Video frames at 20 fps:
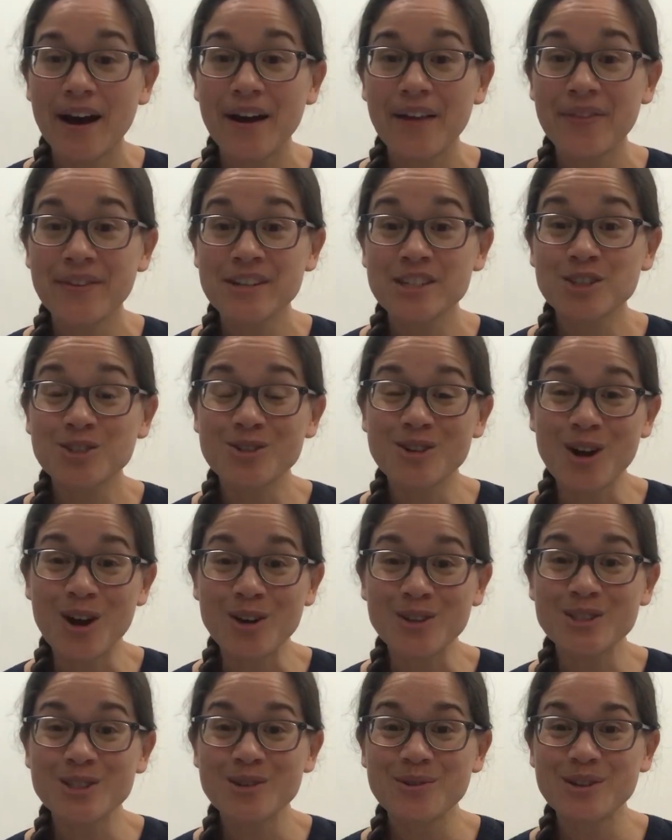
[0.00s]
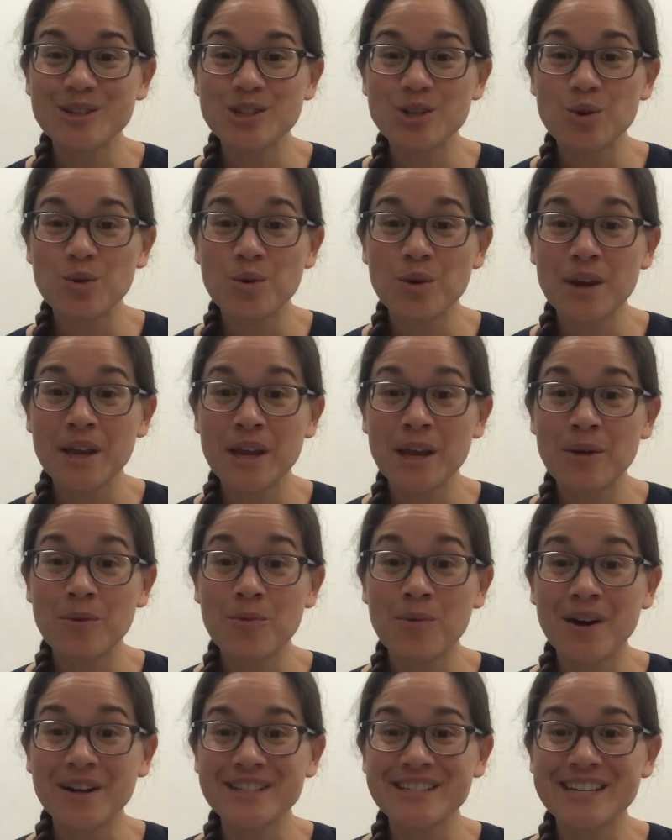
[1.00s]
Children also enjoy
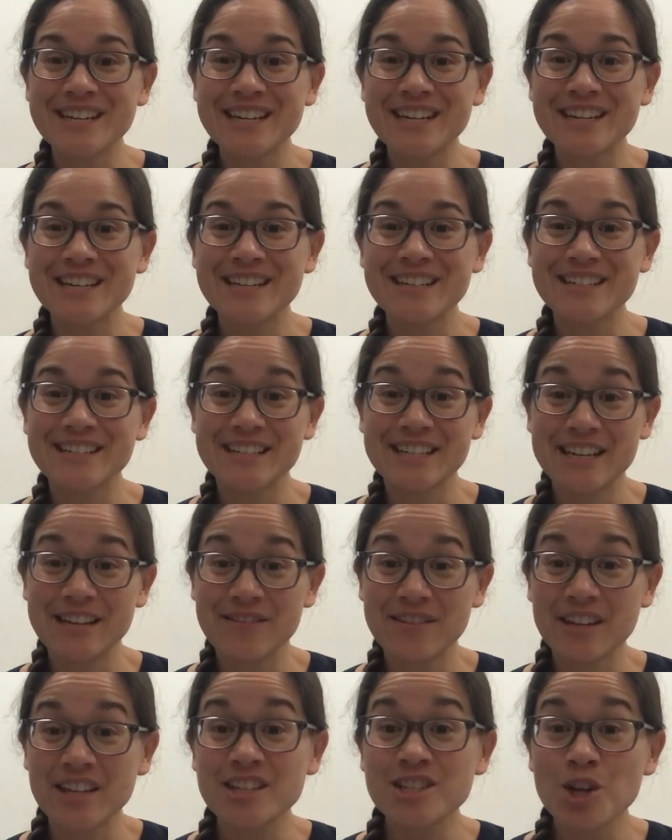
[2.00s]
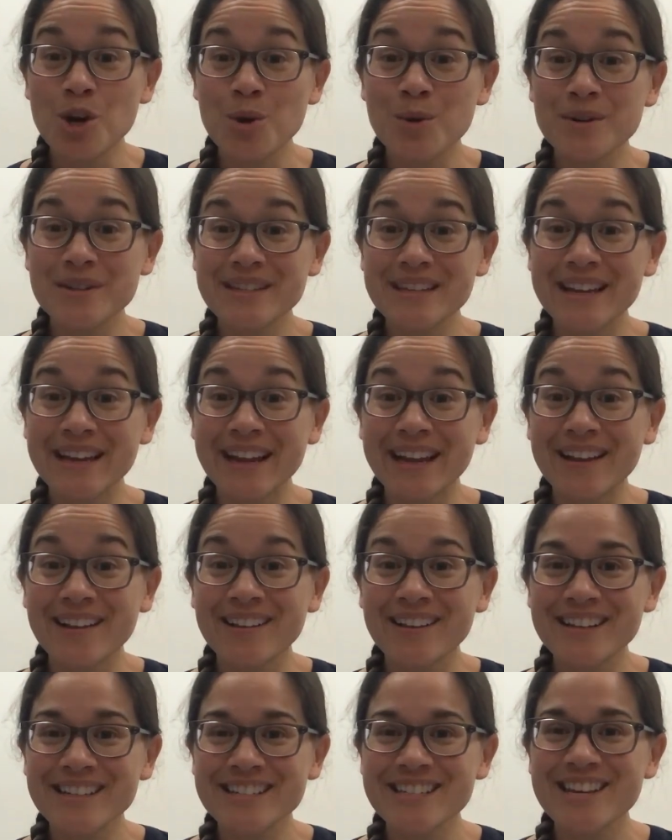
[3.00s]
watching TV shows in
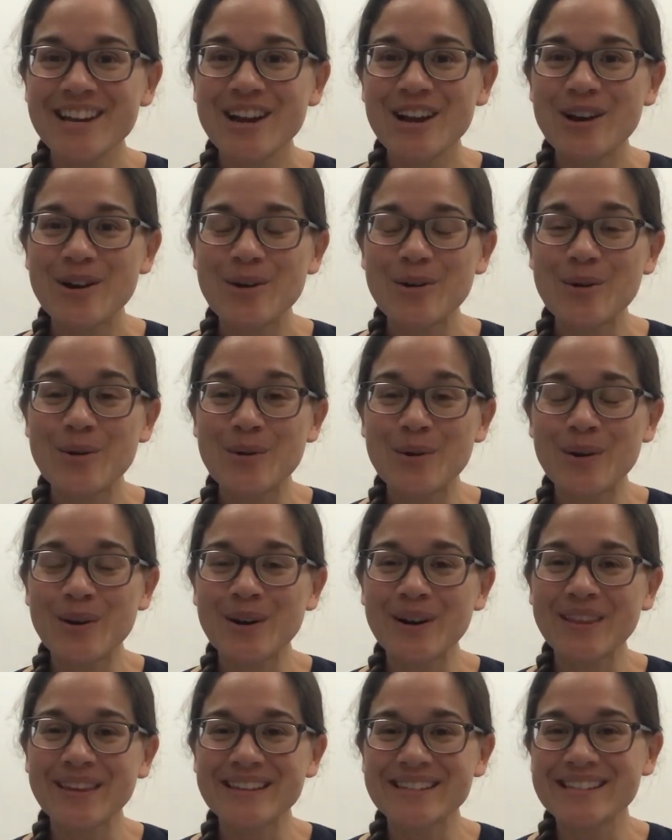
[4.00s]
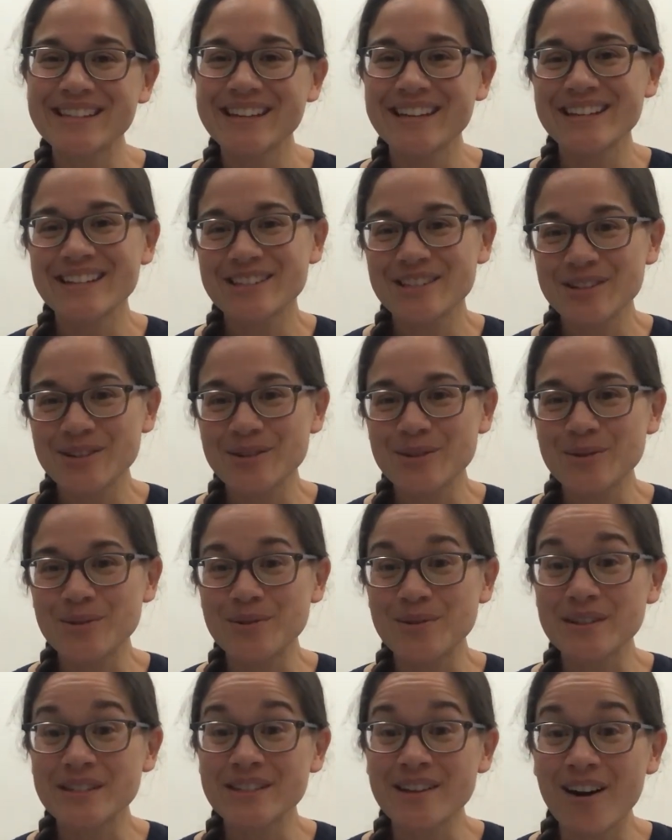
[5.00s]
English or listening to
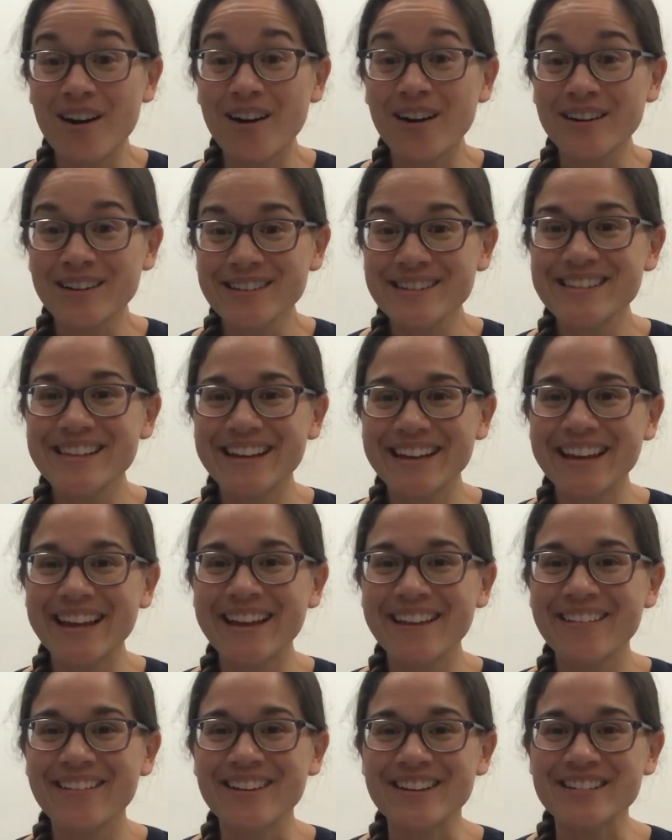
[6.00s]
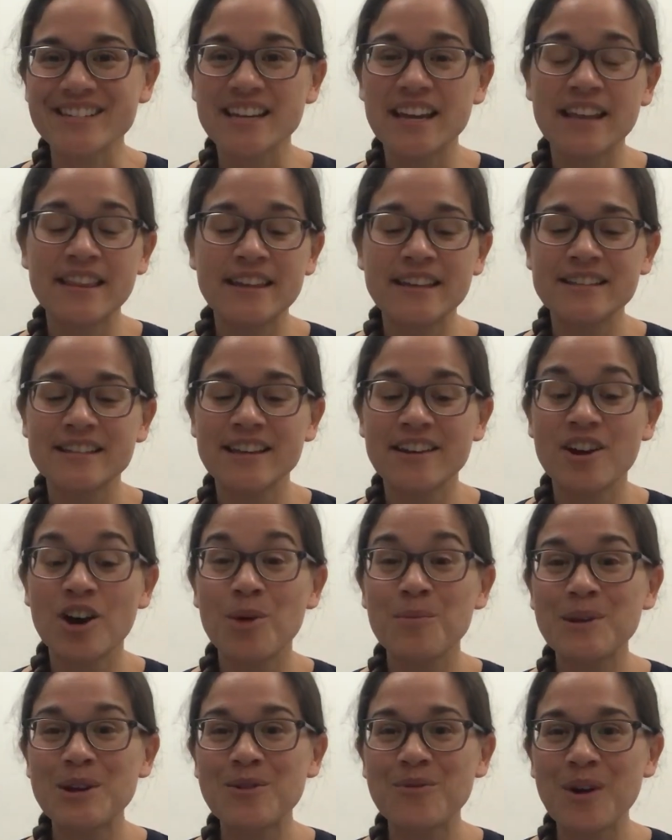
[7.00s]
songs in English, and these can all
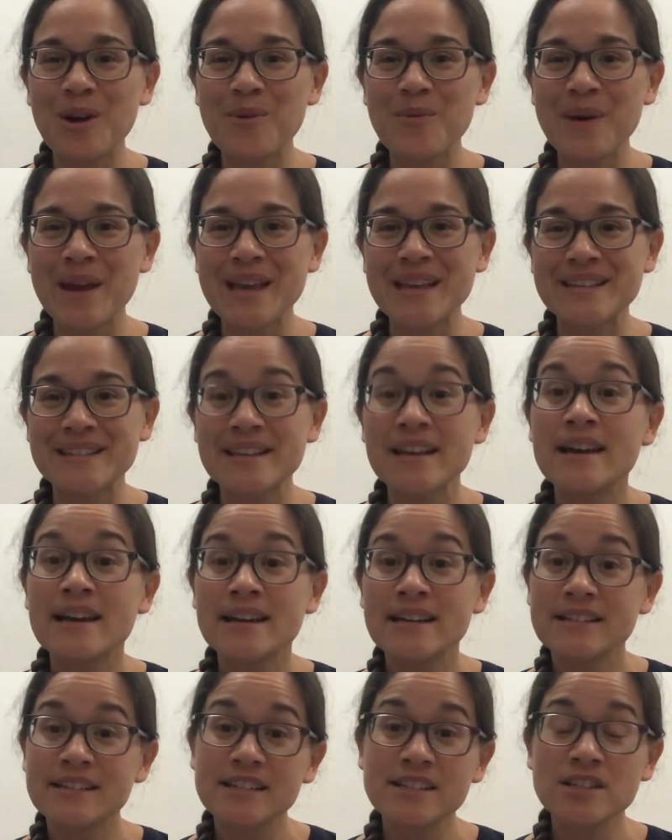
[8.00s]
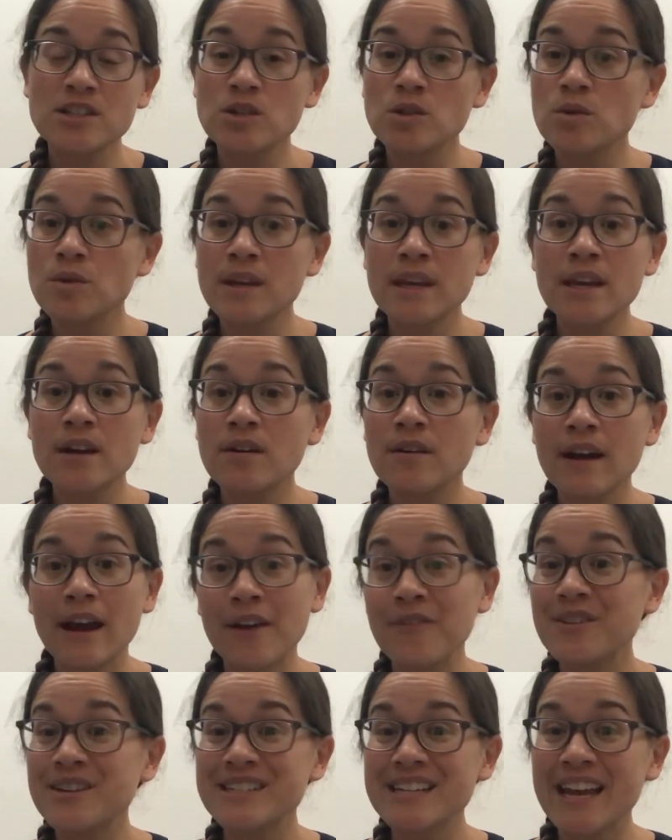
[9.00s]
be great ways just to hear
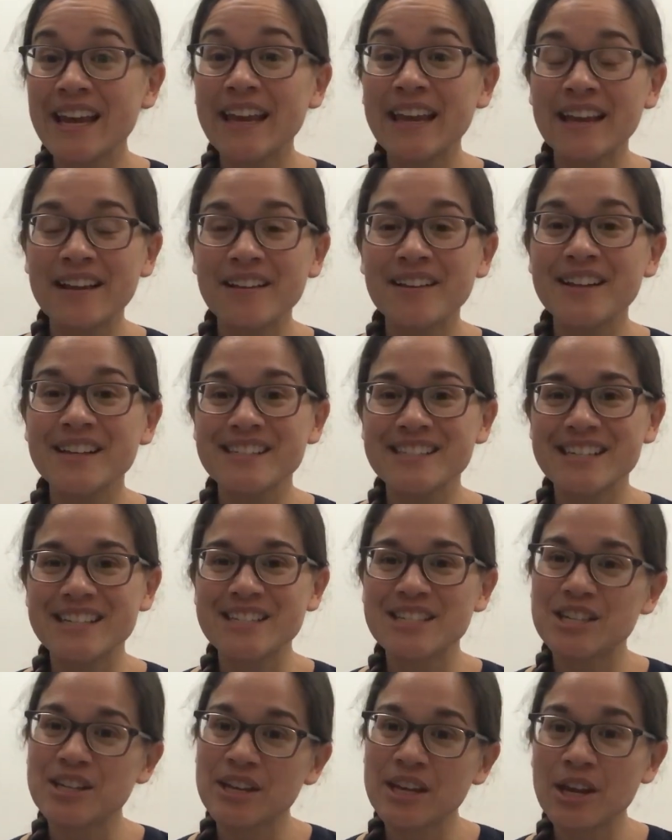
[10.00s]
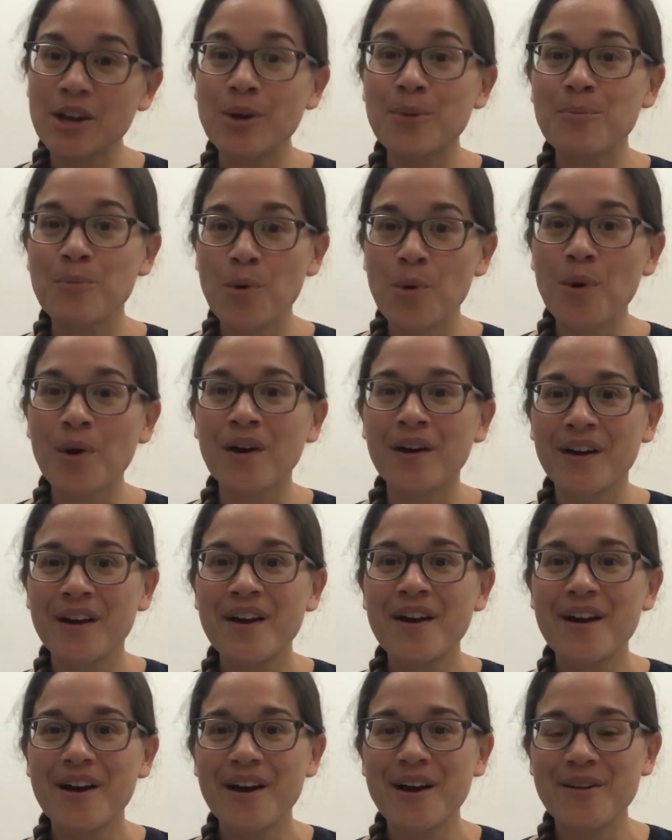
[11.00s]
everyday English and to hear more
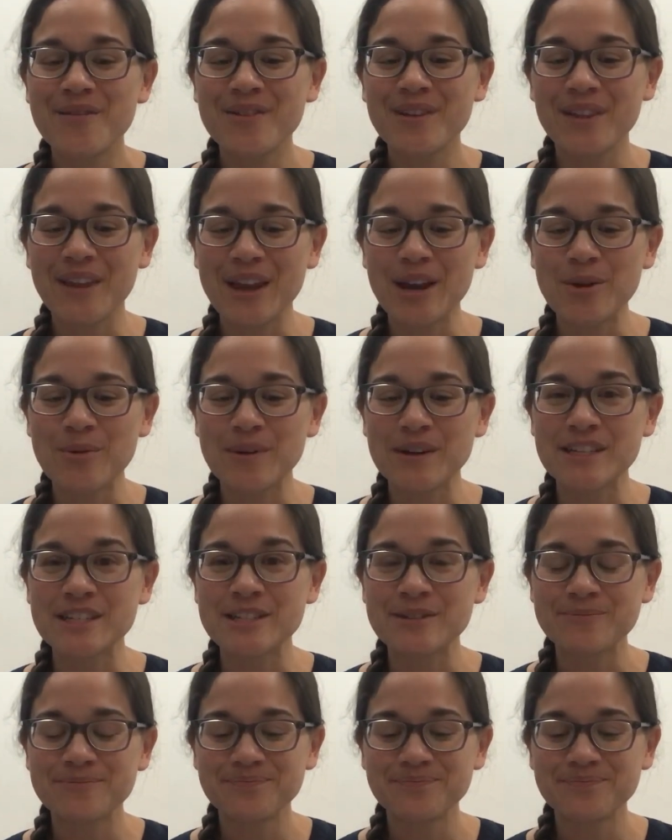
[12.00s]
of the language.